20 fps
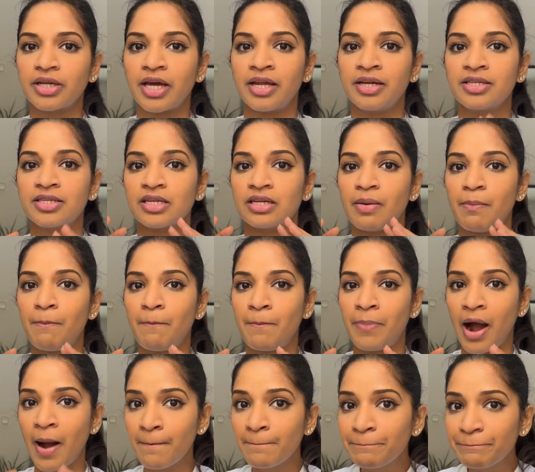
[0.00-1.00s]
and it's in a
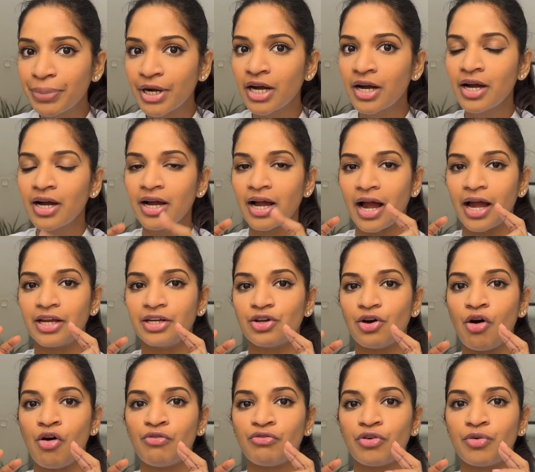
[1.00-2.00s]
pump kind
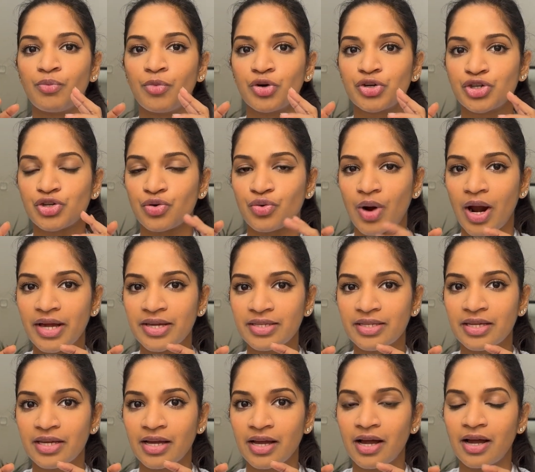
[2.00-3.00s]
of a
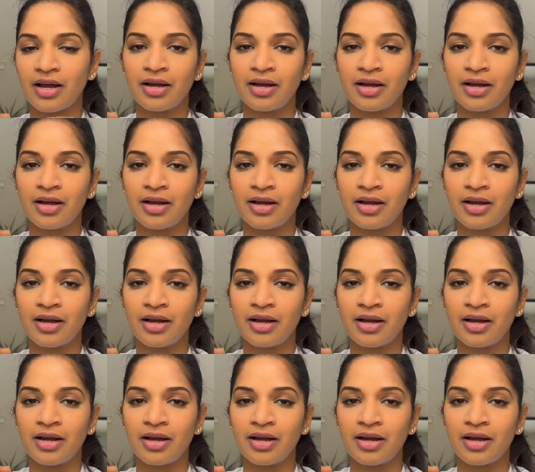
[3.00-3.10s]
moisturizing